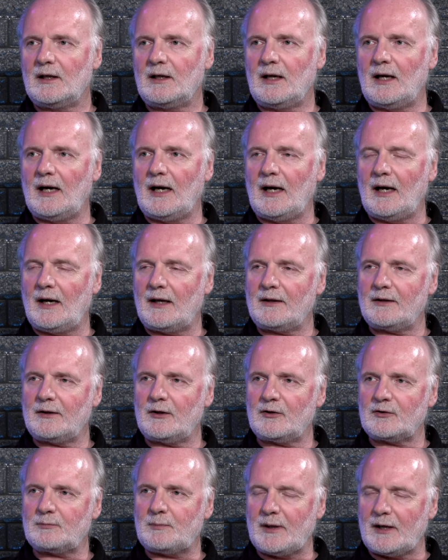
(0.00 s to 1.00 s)

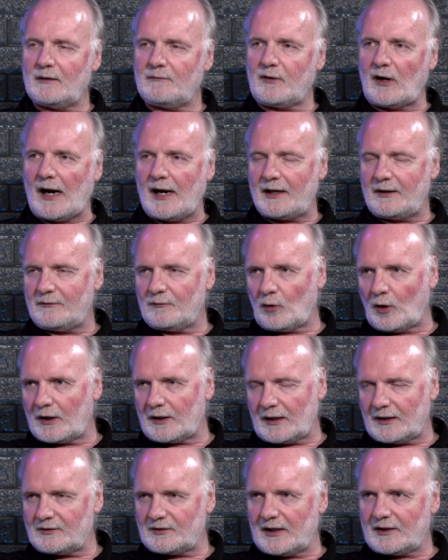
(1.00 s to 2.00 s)
There's been a variety of
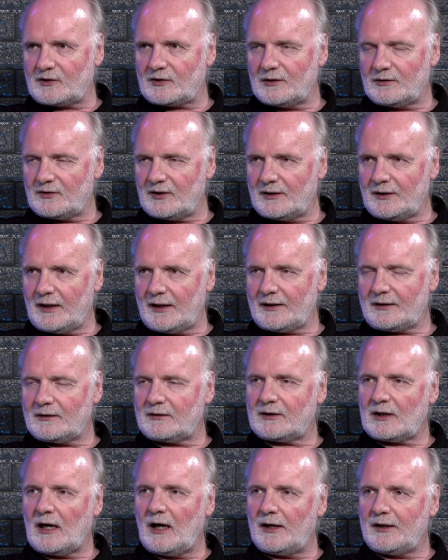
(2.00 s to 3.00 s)
organizations, and they
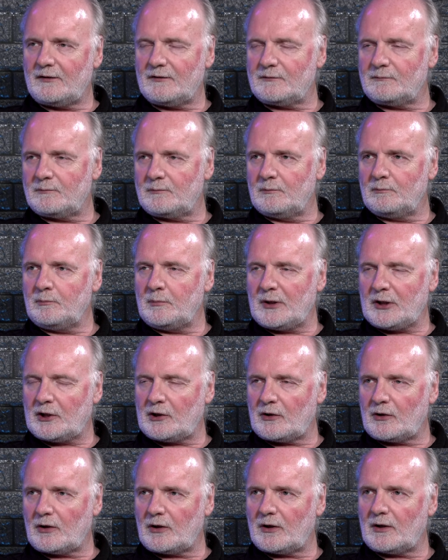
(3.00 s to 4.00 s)
kind of
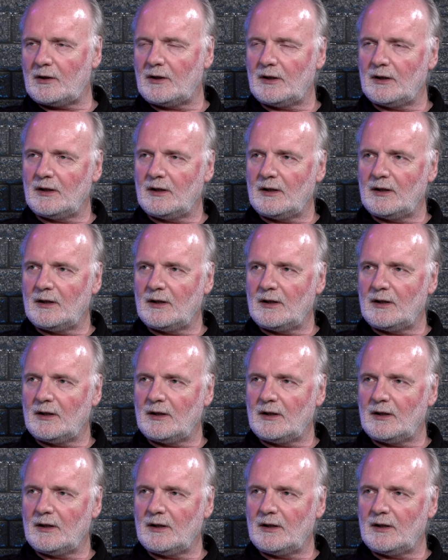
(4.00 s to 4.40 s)
mirror,